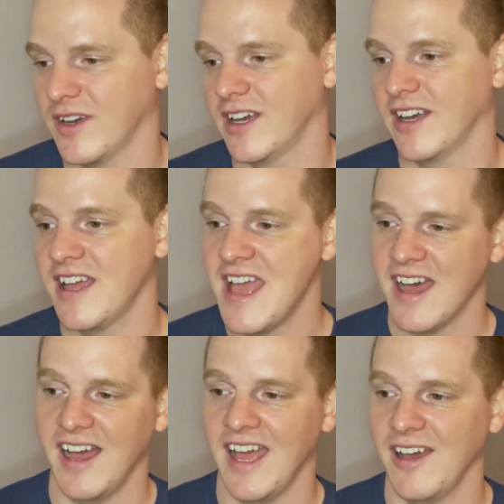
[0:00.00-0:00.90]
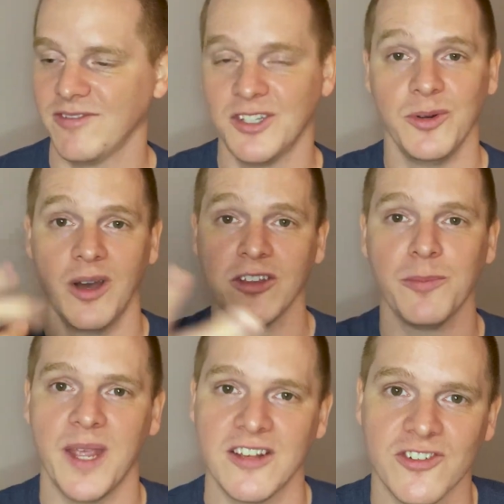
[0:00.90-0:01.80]
I have 2 other
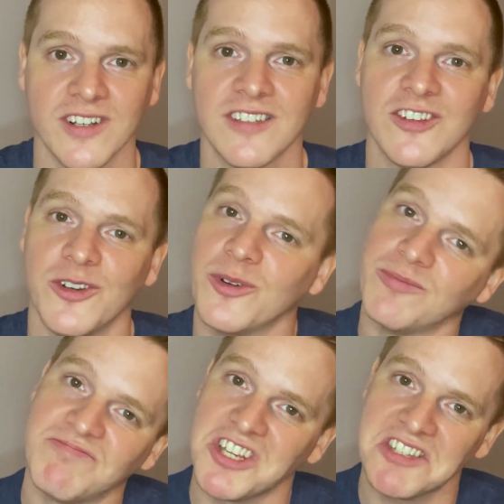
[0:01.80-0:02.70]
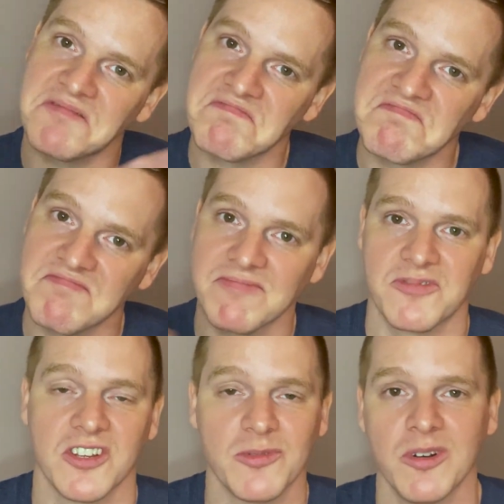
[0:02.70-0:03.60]
patrons who just
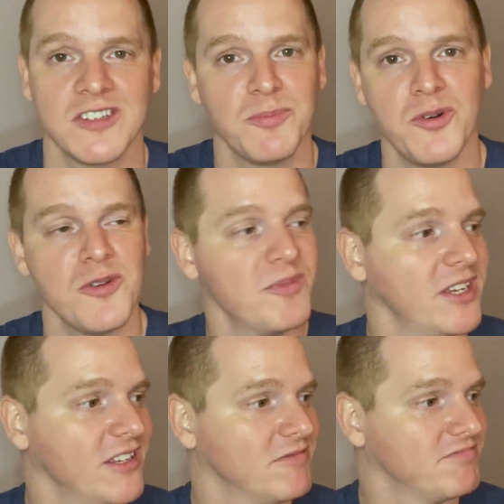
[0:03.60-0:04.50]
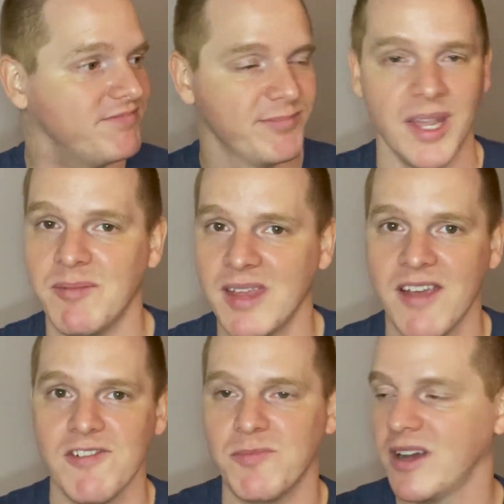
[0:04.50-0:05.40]
want to support me and pay me
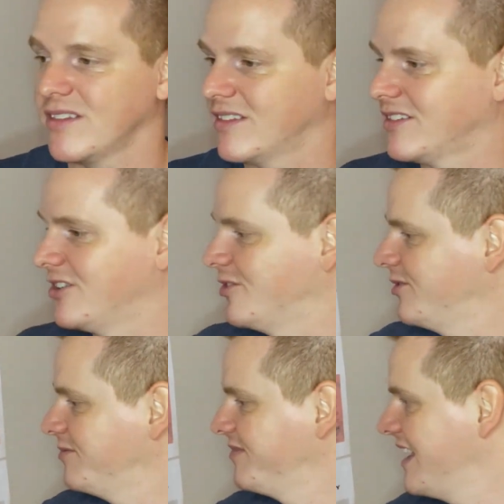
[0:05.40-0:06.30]
every month to